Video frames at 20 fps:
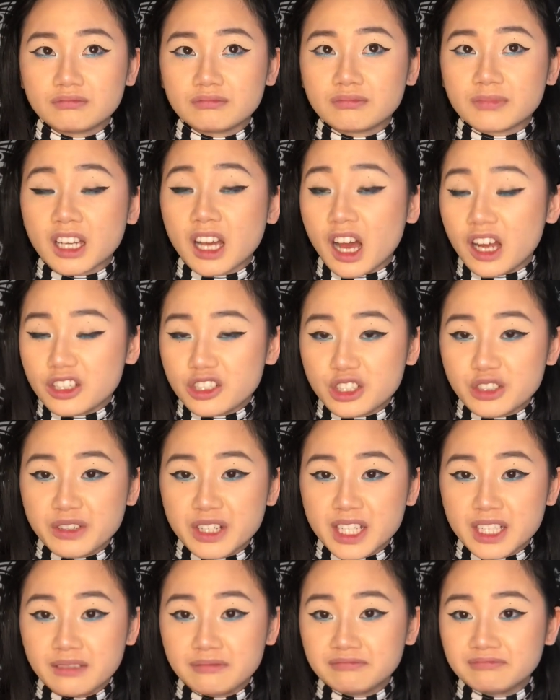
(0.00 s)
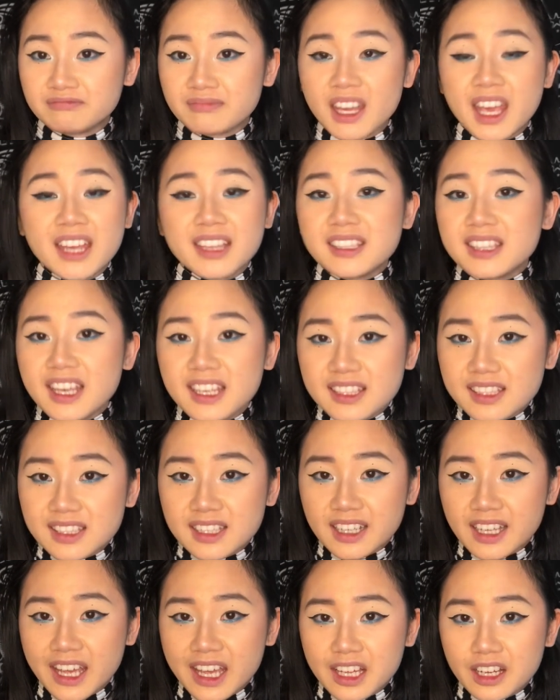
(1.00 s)
country, Zayn's the
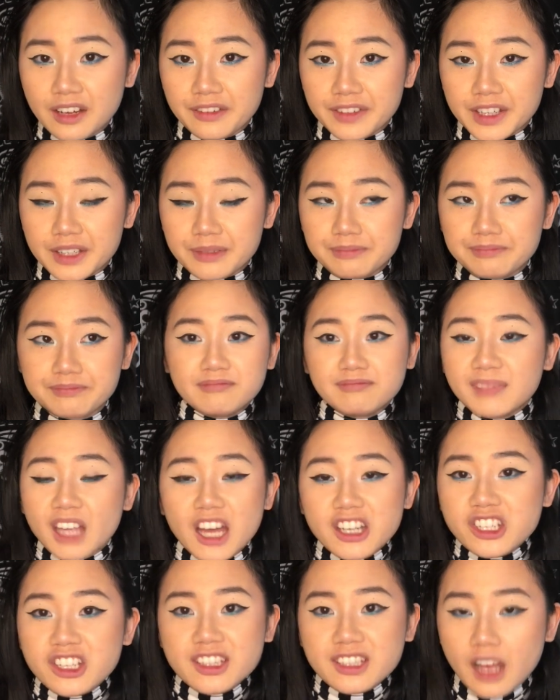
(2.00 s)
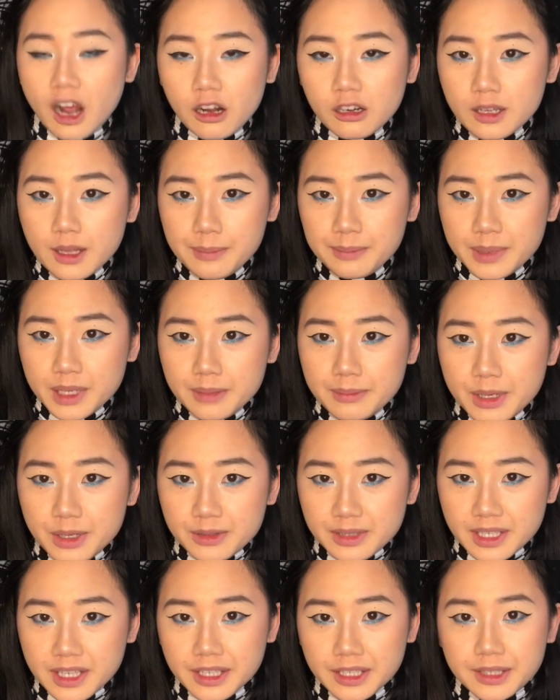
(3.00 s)
king of it, not just R&B
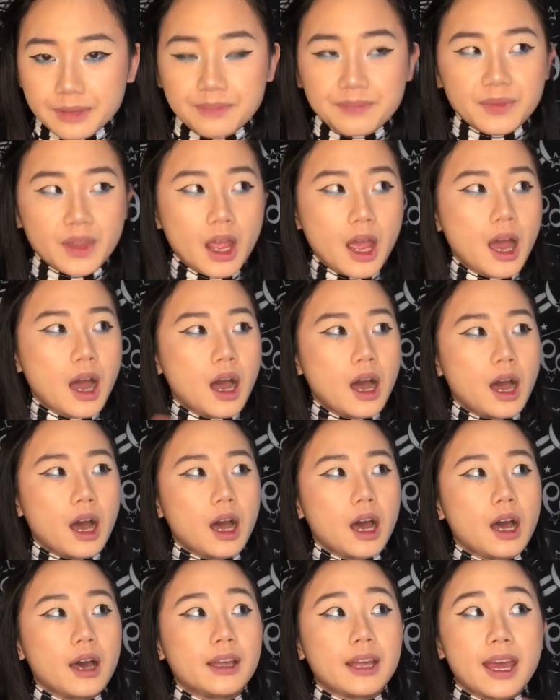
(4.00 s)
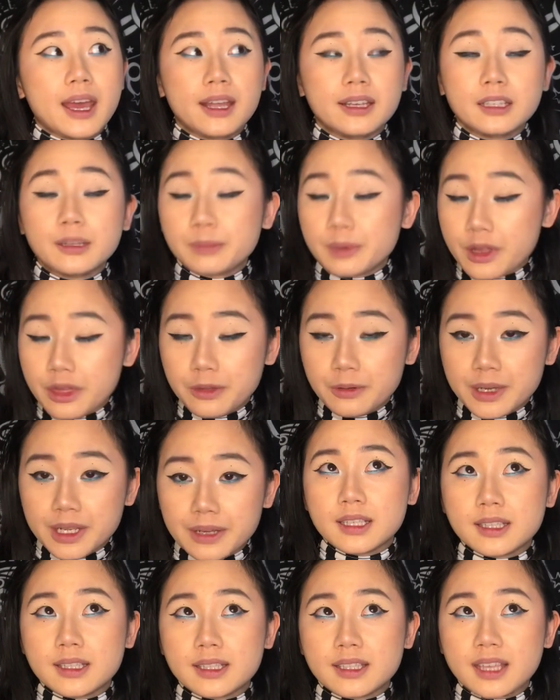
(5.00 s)
music. And number
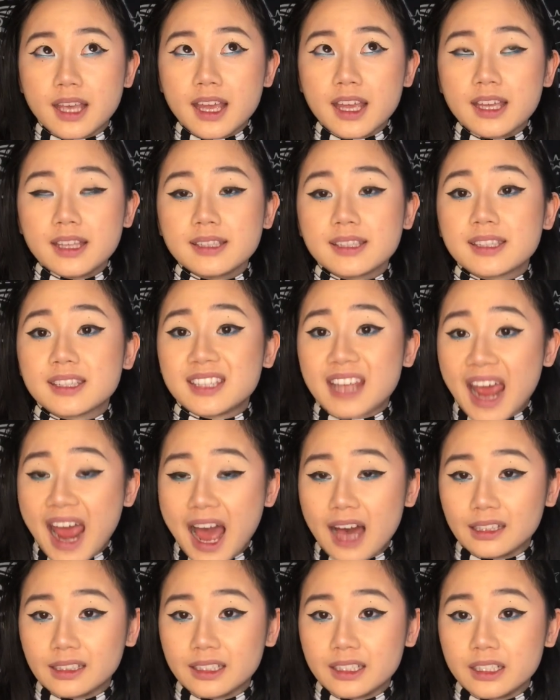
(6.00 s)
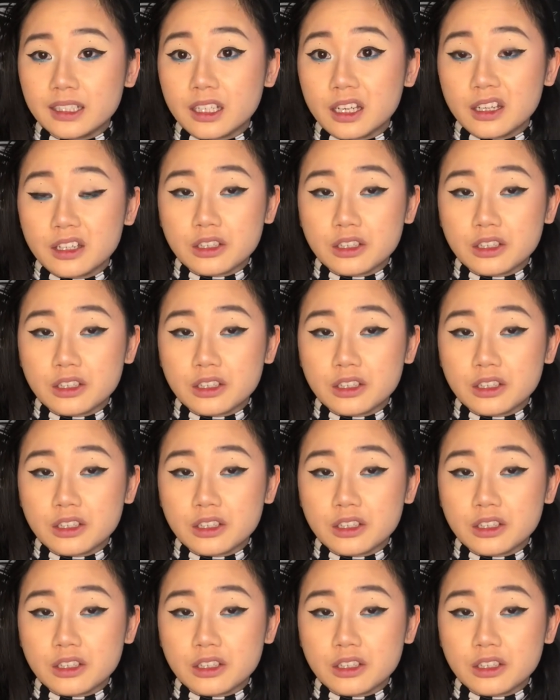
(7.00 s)
three, Zayn's talent